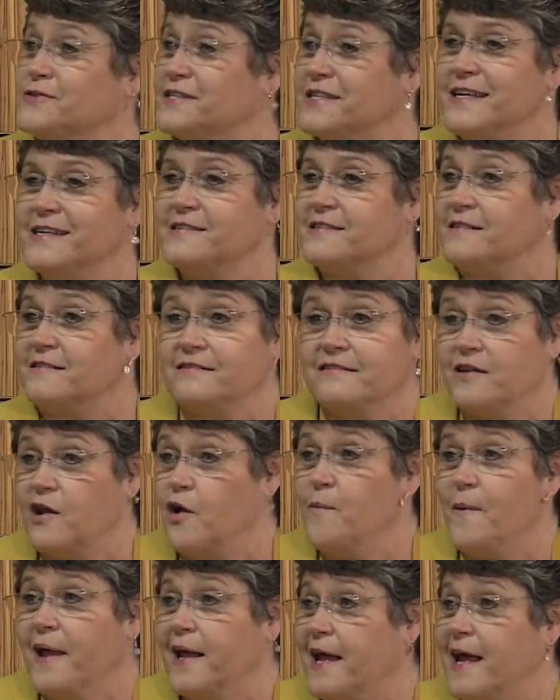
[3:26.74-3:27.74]
season.
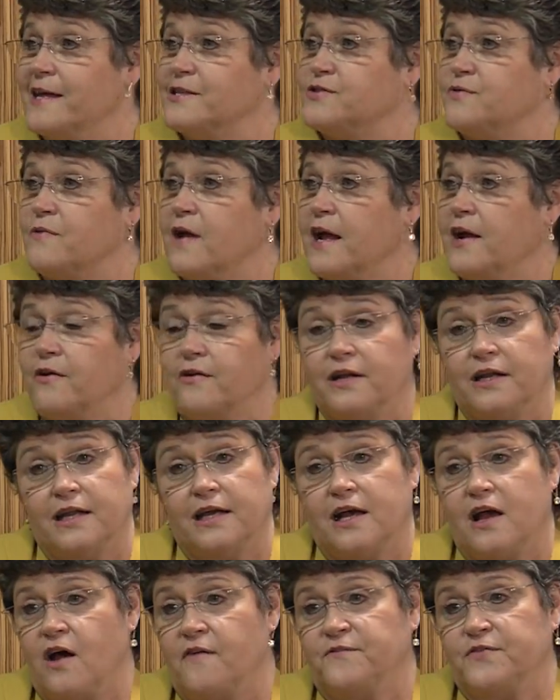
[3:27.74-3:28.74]
Nobody has a record, and
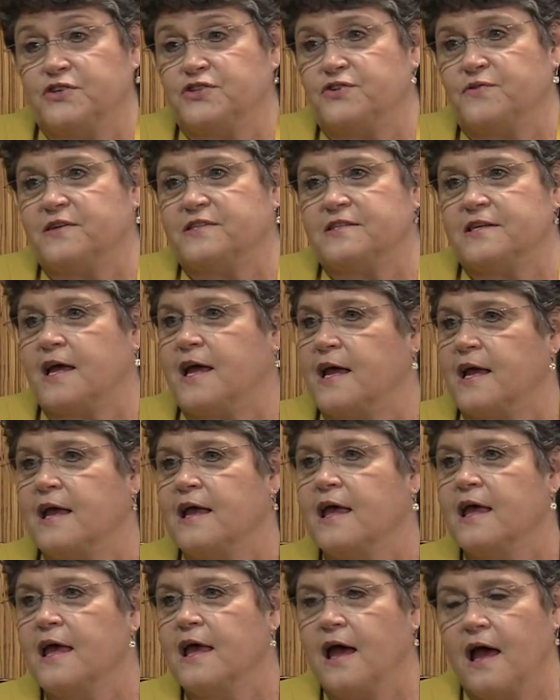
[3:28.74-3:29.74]
in Conference USA,
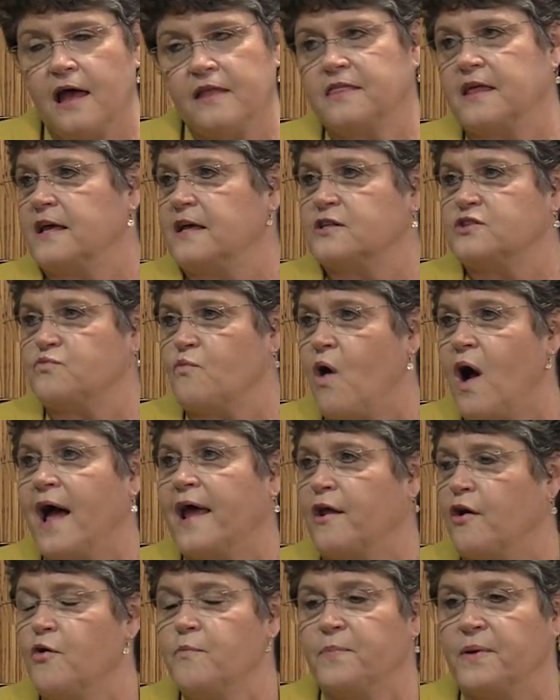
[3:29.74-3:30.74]
I think it's
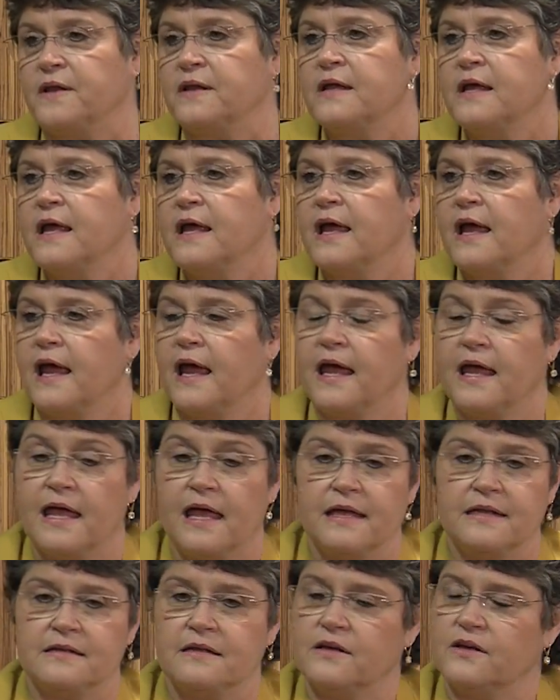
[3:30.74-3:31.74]
wide open.
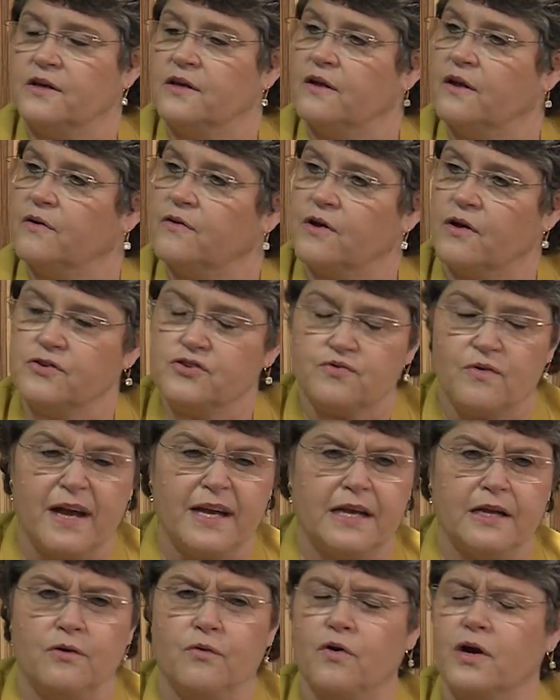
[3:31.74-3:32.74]
And you know, Coach
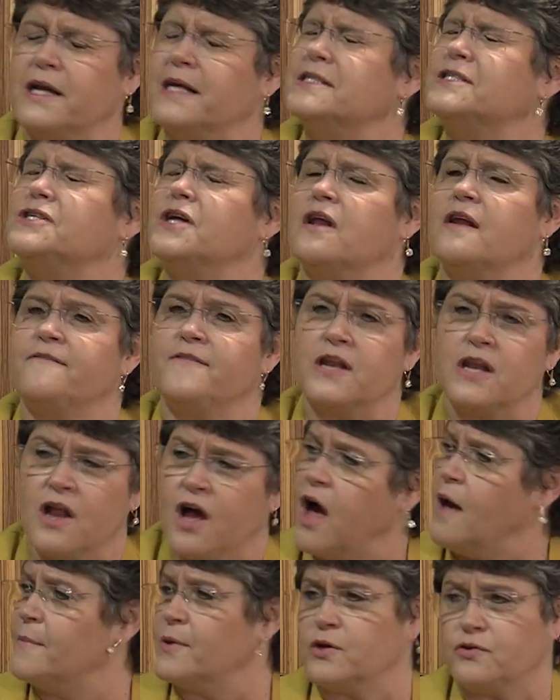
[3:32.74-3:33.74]
Randy Norton has done a
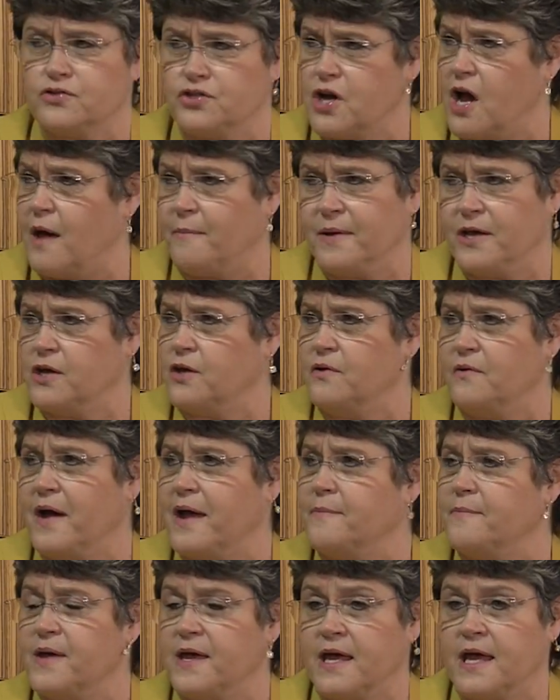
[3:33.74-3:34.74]
phenomenal job at
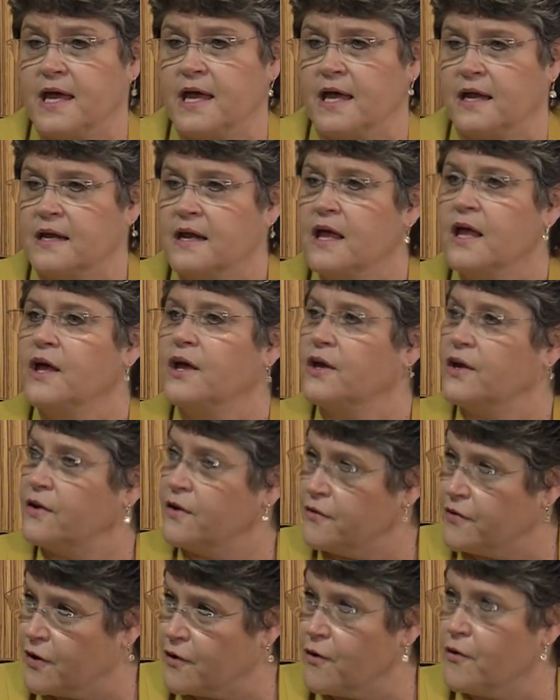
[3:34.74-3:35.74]
UAB, and you
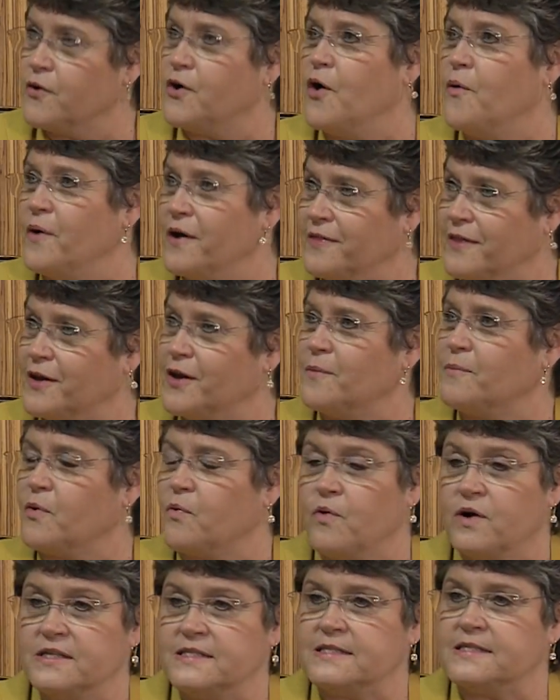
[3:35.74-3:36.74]
know they're going to go in the number
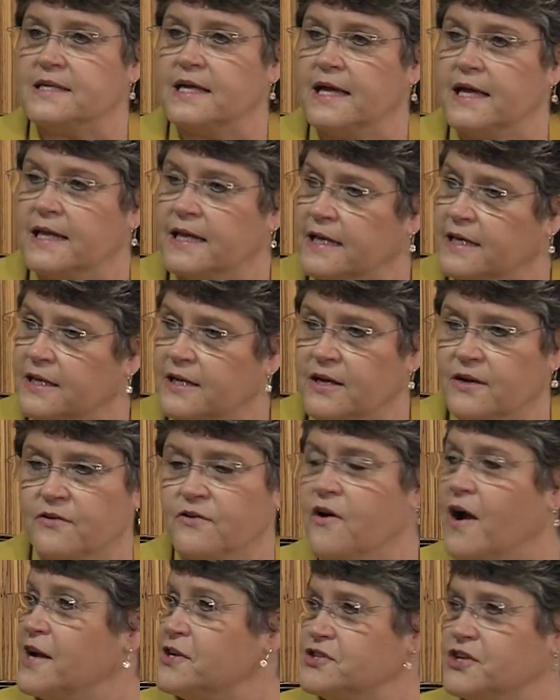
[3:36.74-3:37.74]
one seed. And
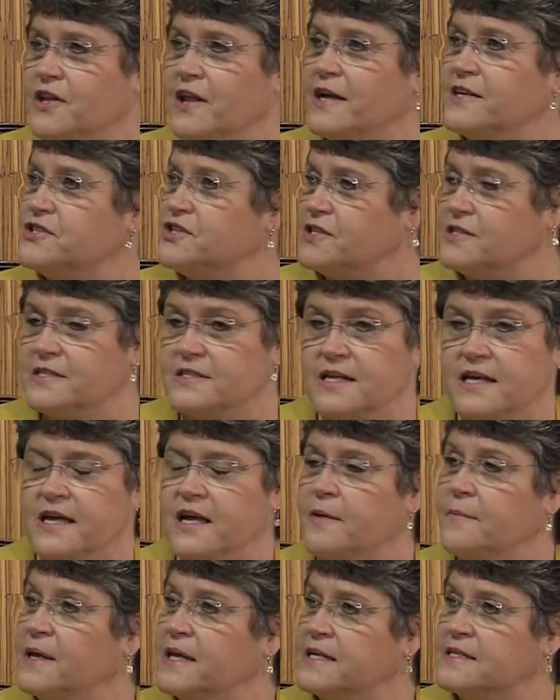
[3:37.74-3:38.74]
congratulations to
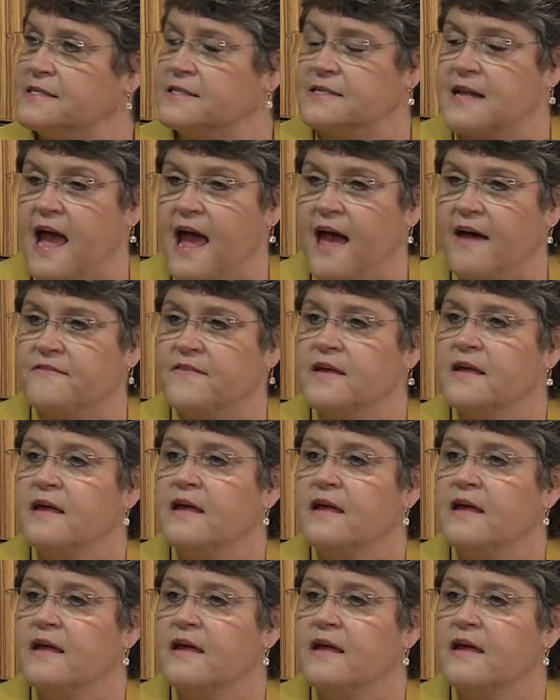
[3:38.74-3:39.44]
him and his staff.